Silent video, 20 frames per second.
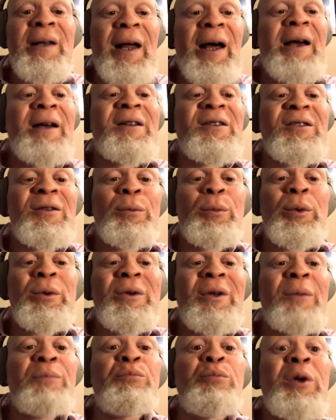like some of
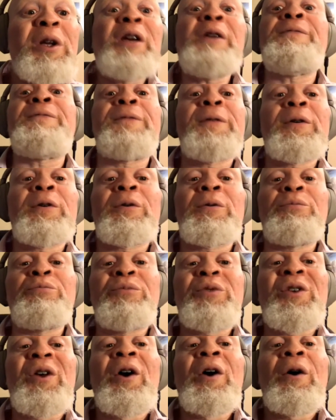the bigger
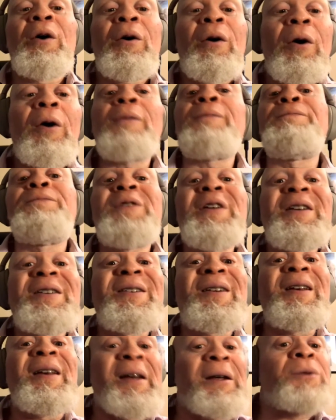films of this
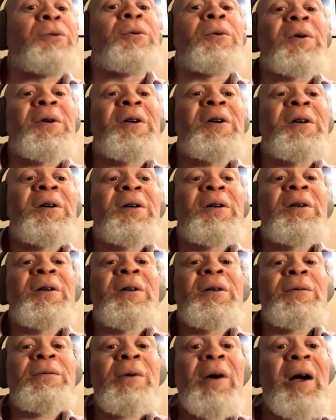ilk
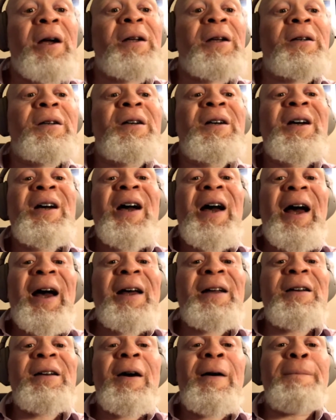right?
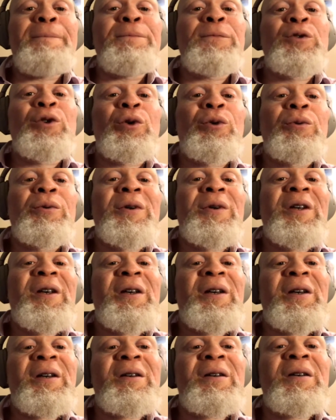And I'm
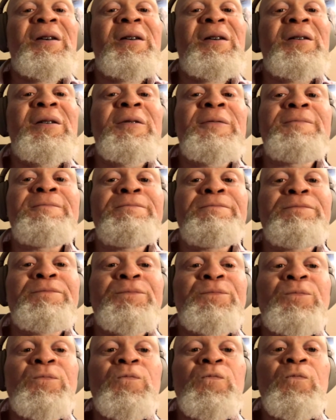talking,
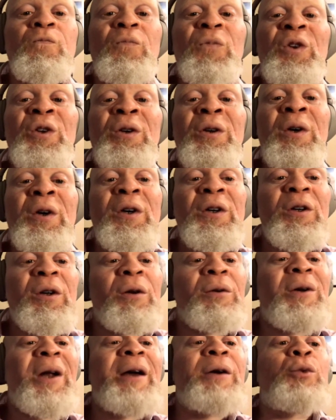you know,
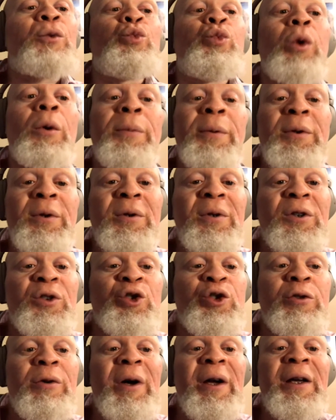like woman on a
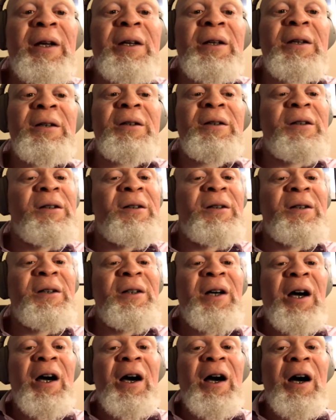train,
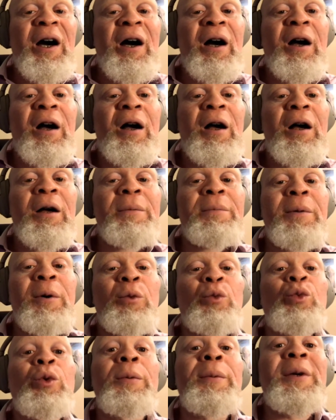um,
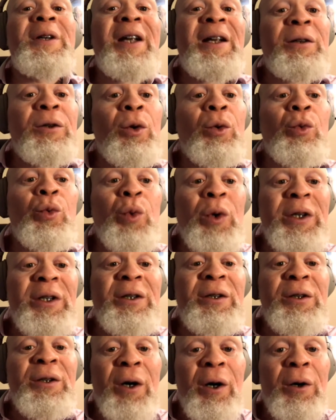woman at the
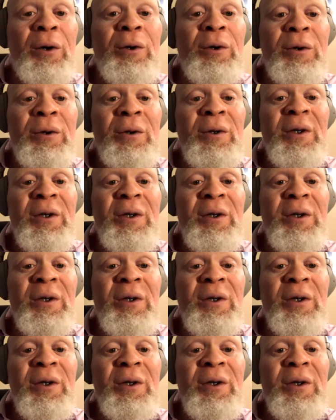window,